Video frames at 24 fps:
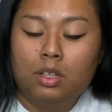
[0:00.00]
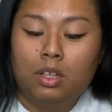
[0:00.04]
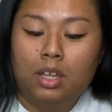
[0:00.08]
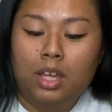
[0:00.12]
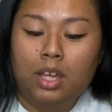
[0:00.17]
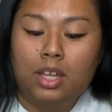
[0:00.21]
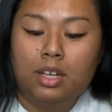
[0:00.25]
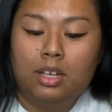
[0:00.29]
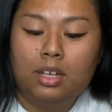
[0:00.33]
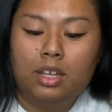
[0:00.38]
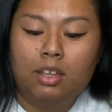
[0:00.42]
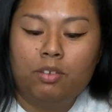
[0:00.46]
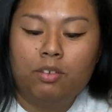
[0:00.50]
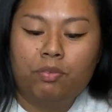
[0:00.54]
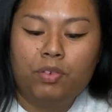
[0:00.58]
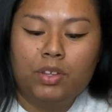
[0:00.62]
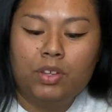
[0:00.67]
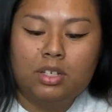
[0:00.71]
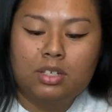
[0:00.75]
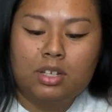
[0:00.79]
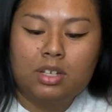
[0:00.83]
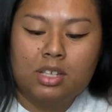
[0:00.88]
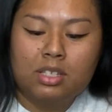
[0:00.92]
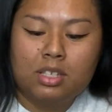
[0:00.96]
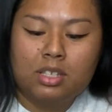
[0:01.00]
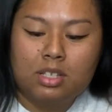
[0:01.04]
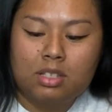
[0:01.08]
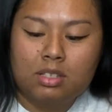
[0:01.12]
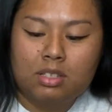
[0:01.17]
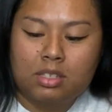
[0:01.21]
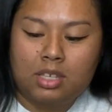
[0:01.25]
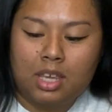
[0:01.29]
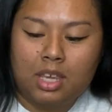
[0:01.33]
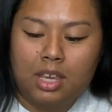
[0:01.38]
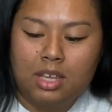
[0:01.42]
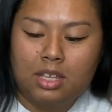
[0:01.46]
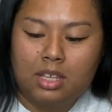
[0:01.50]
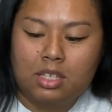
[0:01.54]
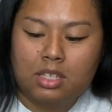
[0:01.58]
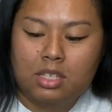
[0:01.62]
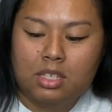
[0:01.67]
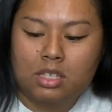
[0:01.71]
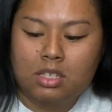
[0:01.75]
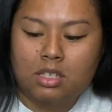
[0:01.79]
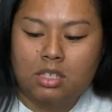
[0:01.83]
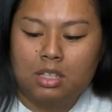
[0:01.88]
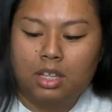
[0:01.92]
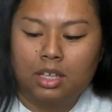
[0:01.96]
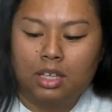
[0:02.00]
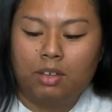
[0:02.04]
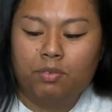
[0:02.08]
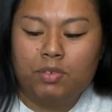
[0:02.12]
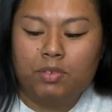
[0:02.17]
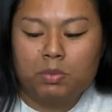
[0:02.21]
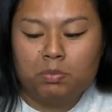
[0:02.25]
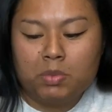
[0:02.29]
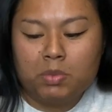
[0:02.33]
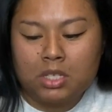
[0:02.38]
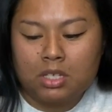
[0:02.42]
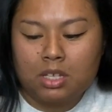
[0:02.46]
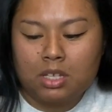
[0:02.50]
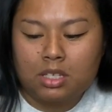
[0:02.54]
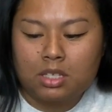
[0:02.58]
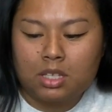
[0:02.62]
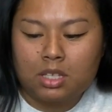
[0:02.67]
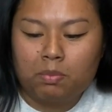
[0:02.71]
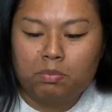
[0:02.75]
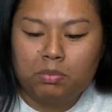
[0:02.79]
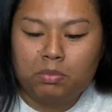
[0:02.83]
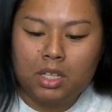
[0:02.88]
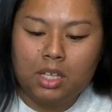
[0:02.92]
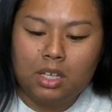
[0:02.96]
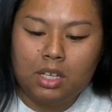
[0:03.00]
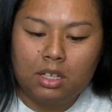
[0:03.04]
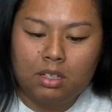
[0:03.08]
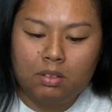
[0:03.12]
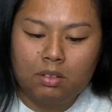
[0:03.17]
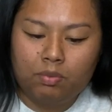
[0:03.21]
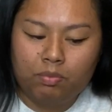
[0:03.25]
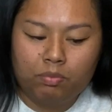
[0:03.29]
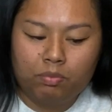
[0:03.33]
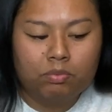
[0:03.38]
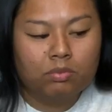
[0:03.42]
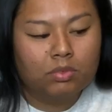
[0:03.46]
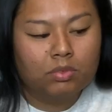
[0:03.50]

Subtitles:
and if it doesn't taste like if it's missing something,